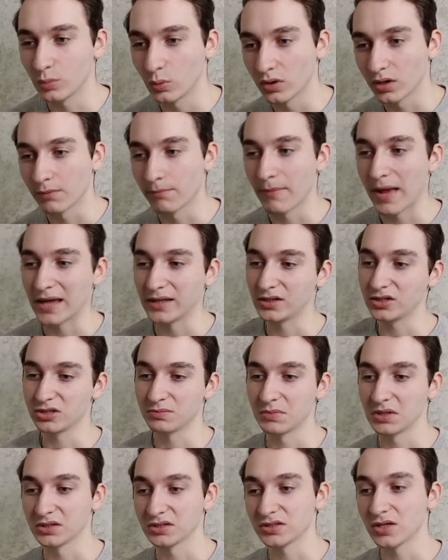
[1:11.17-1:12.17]
what a
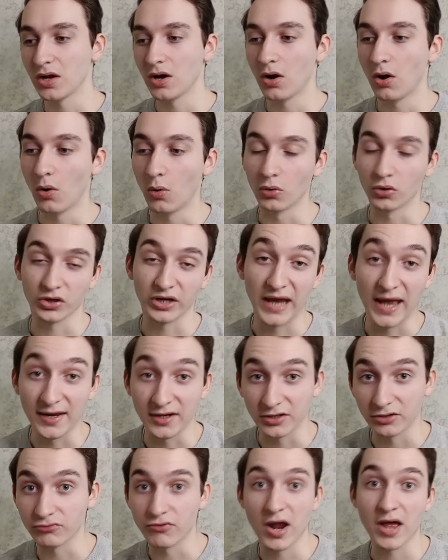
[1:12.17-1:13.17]
management
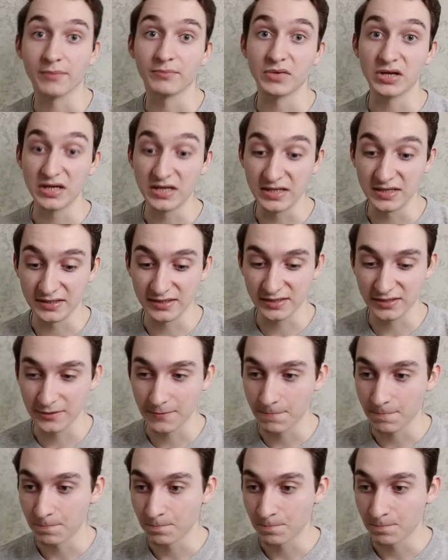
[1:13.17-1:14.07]
organigram is.